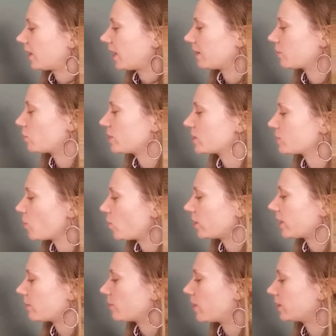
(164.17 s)
and will be smaller
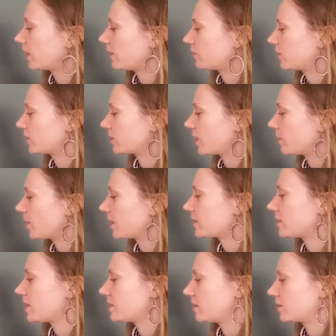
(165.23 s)
than 1 if the sum
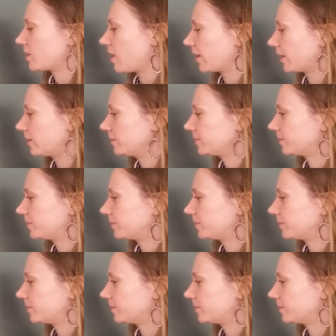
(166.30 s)
exceeds the target.